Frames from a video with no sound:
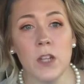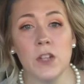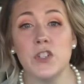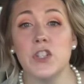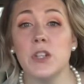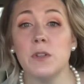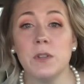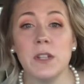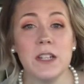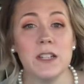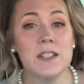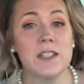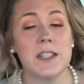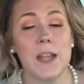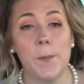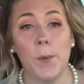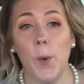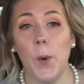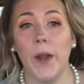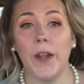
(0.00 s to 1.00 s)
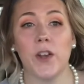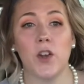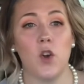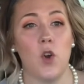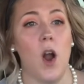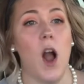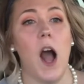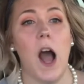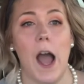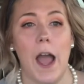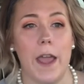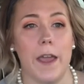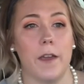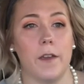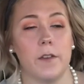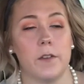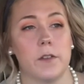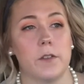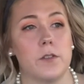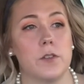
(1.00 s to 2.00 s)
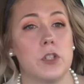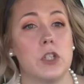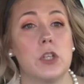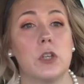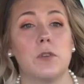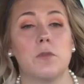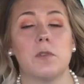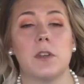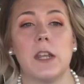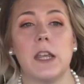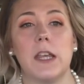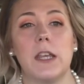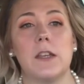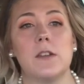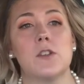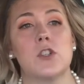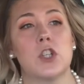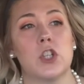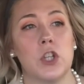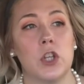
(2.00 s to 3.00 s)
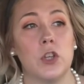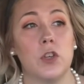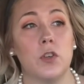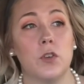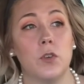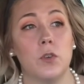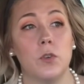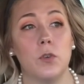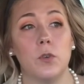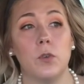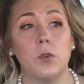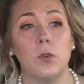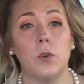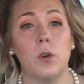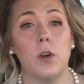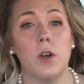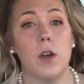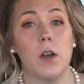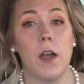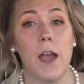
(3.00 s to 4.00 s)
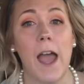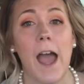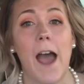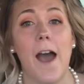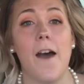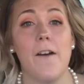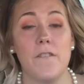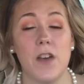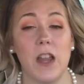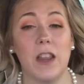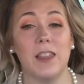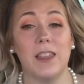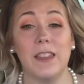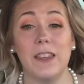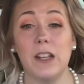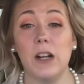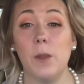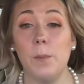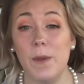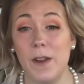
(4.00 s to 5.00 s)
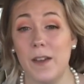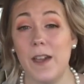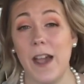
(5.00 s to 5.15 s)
Do you need to step away and cry? Do you need to have a little bit